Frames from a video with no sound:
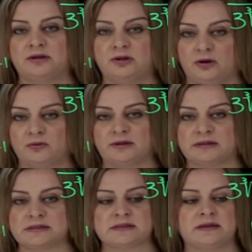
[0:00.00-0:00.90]

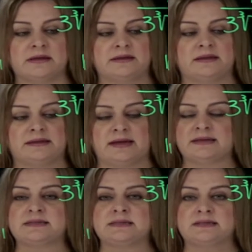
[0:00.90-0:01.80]
Notice that
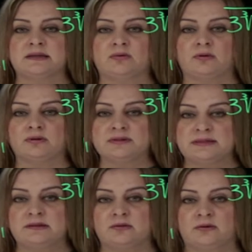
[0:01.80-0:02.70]
x is equal to
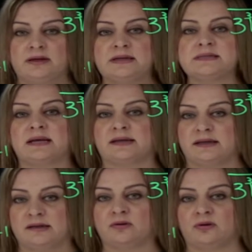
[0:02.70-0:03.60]
0 is a
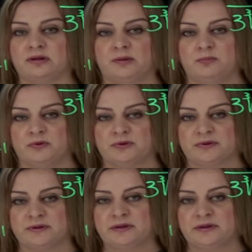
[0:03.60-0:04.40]
critical number